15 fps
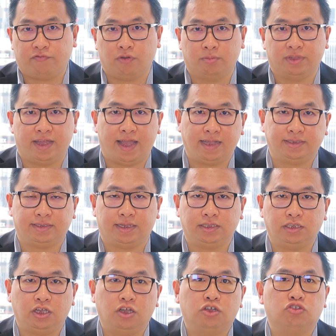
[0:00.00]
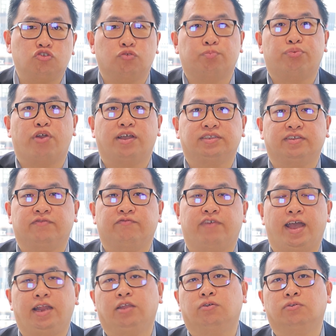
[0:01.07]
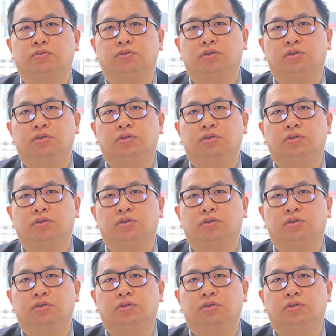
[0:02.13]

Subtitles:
from the asset to present value.